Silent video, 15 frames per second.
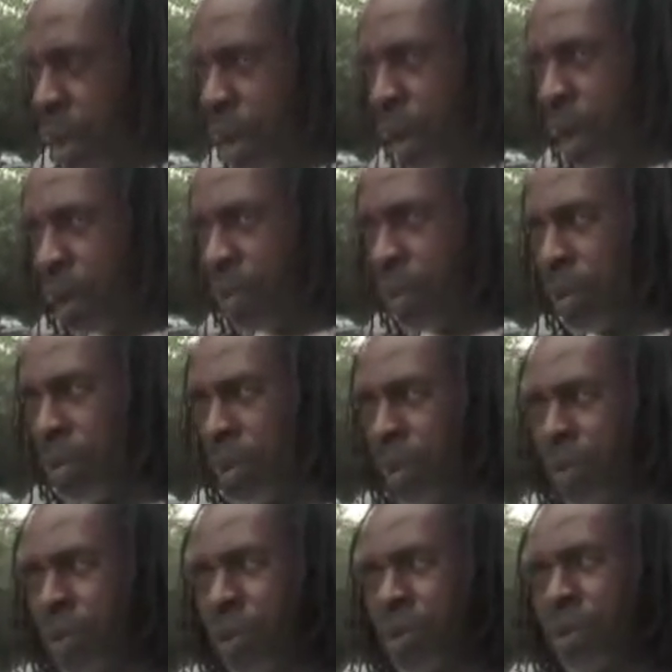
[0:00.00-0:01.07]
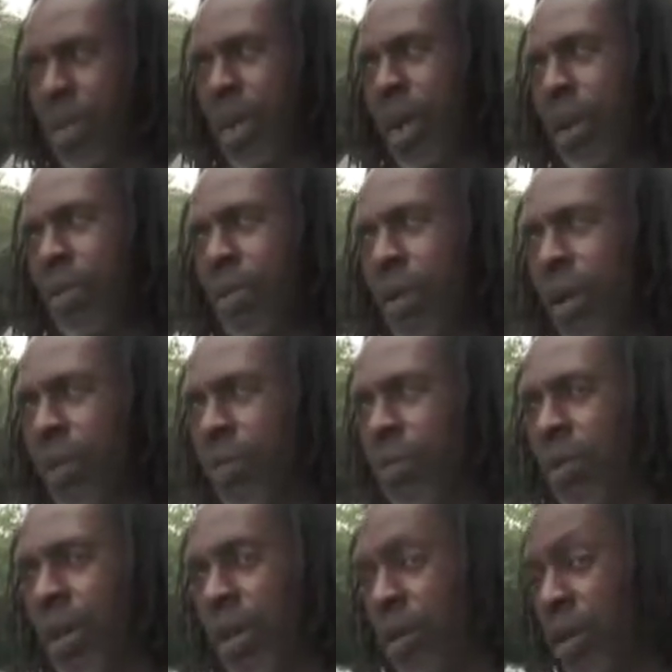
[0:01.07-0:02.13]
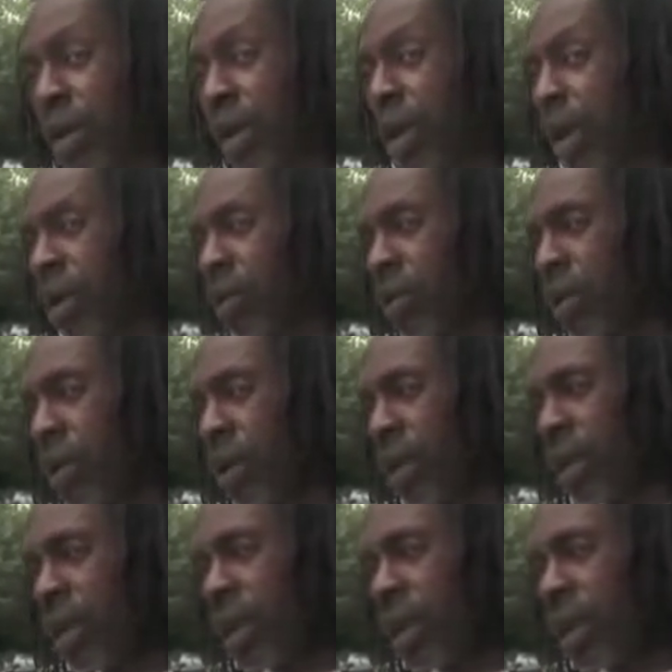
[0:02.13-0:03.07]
And I remember the first time when I laid on the concrete,